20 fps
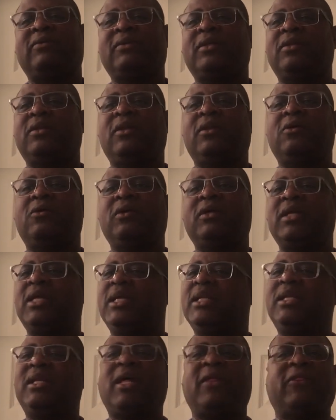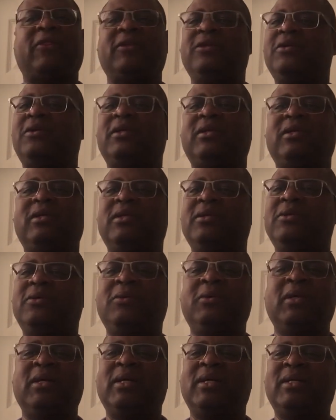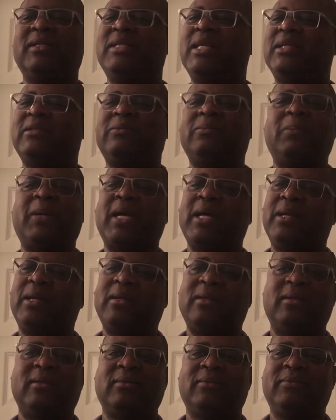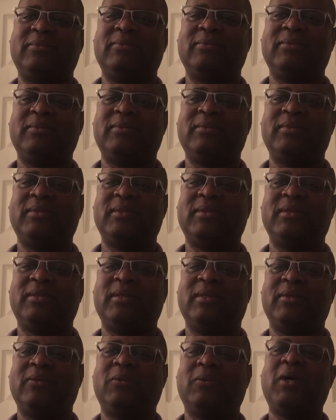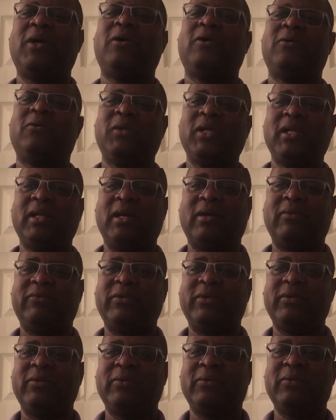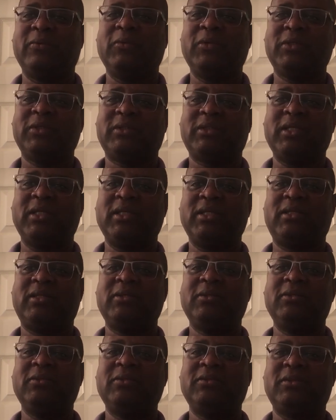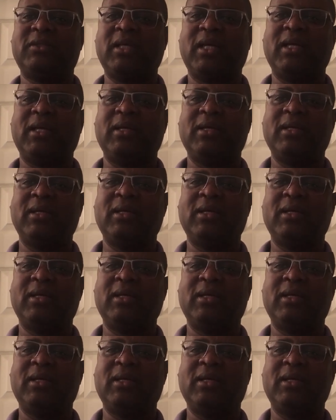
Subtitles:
to the Lord. There ain't nothing you can do that's better. Well, we love you. We'll see you Tuesday.